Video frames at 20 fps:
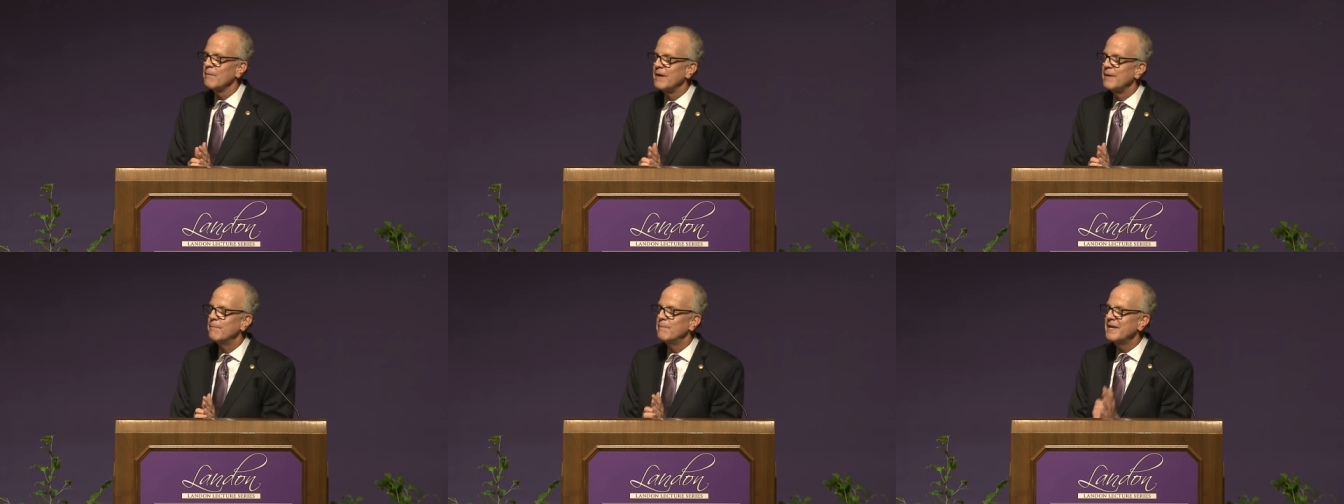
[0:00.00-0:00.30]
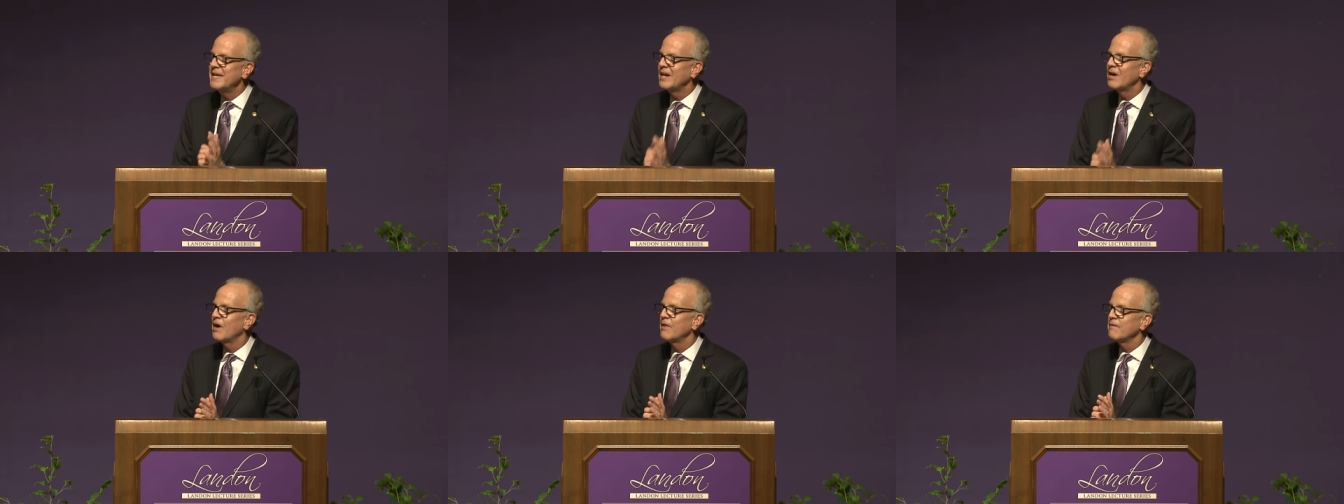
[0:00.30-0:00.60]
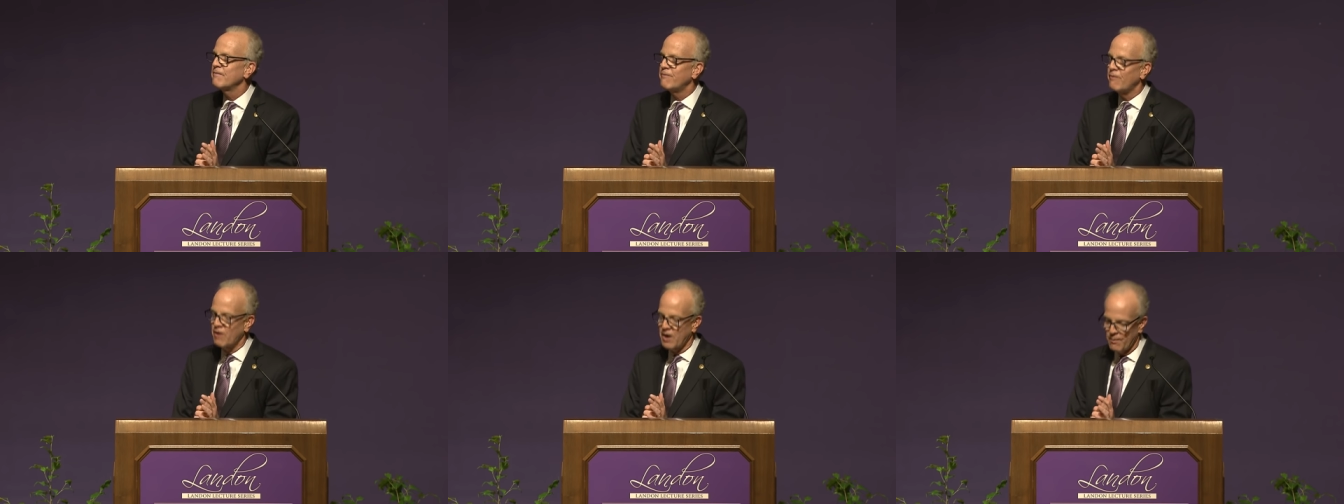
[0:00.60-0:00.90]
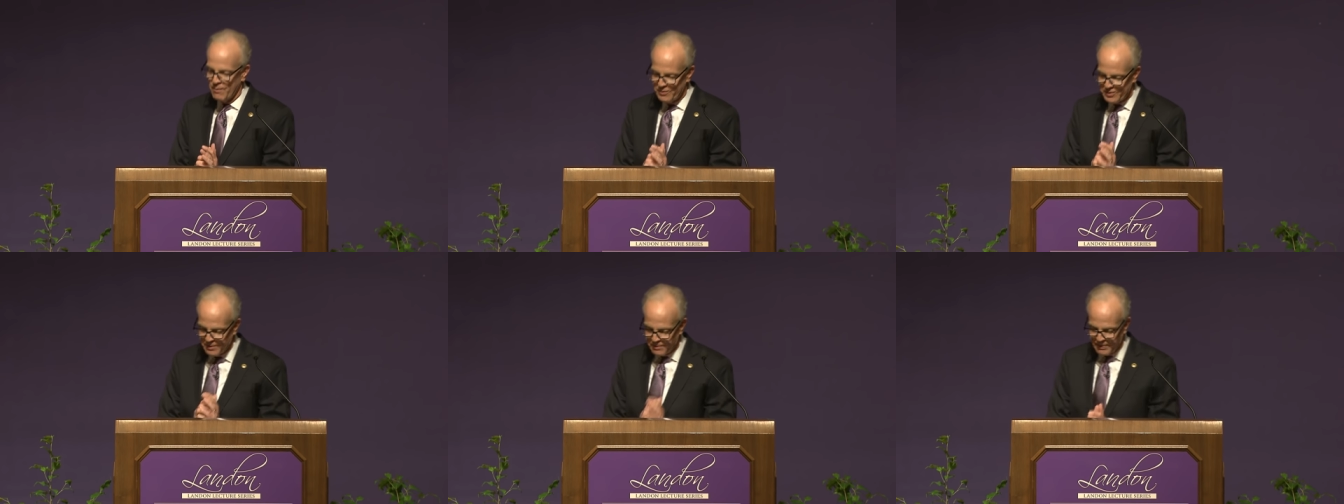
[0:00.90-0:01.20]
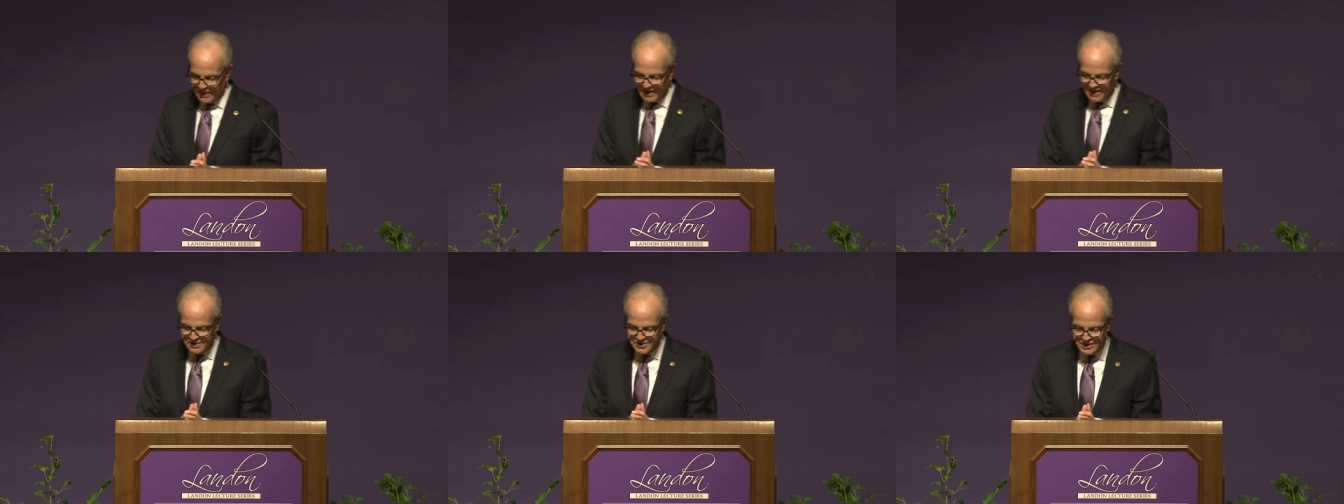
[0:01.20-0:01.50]
and being on the farm with your
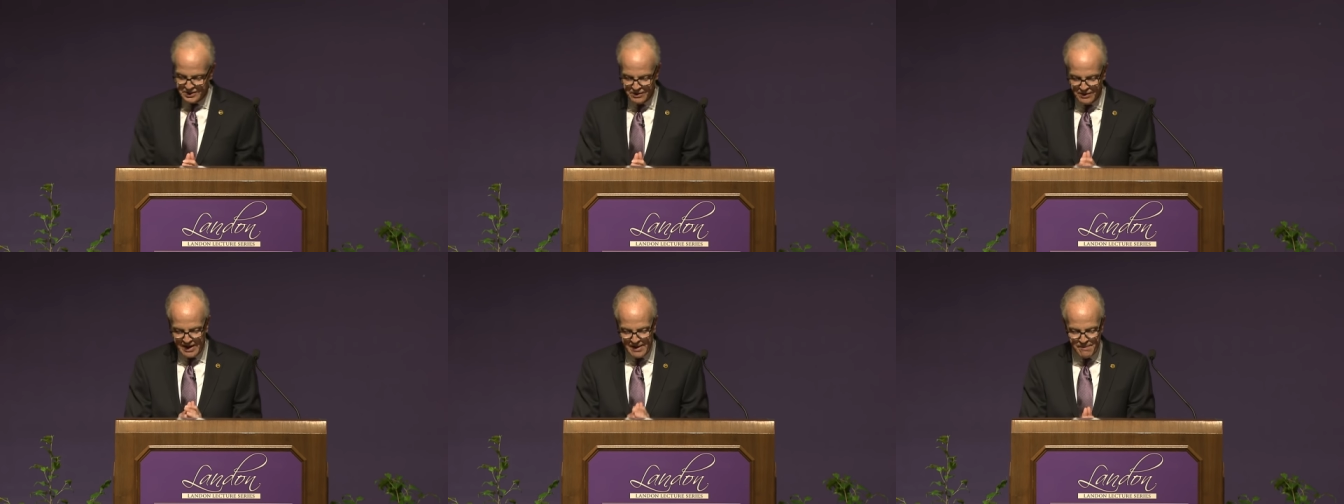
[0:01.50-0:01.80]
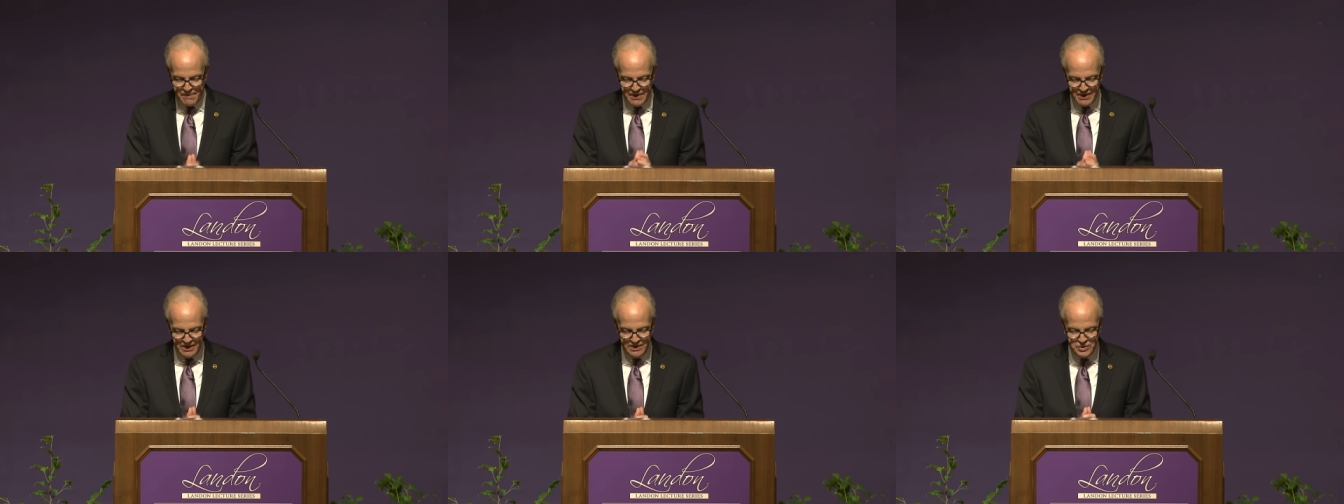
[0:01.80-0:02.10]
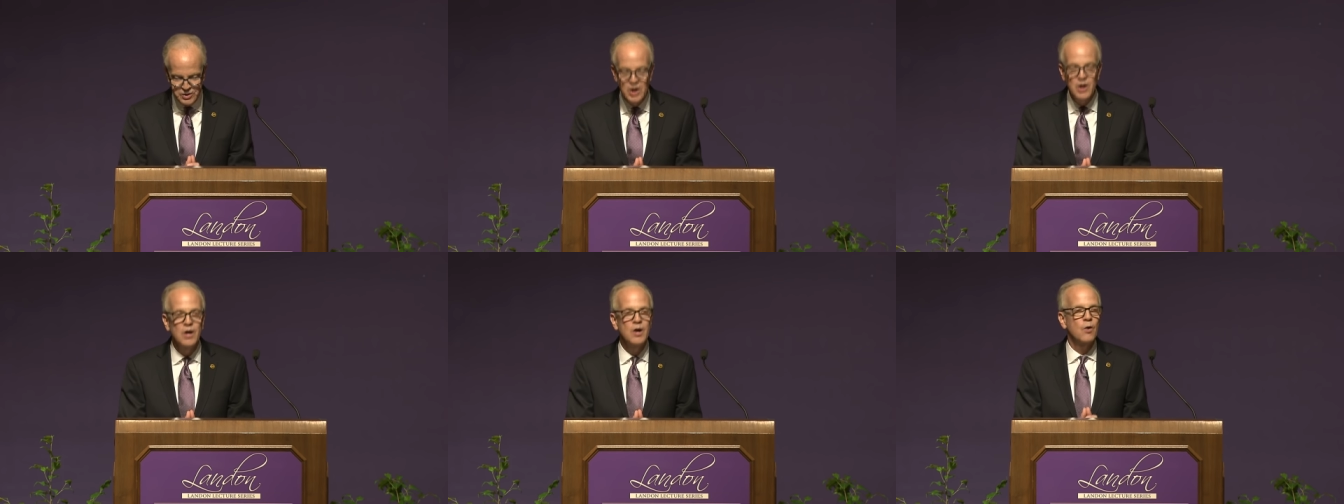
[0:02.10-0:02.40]
parents and grandparents,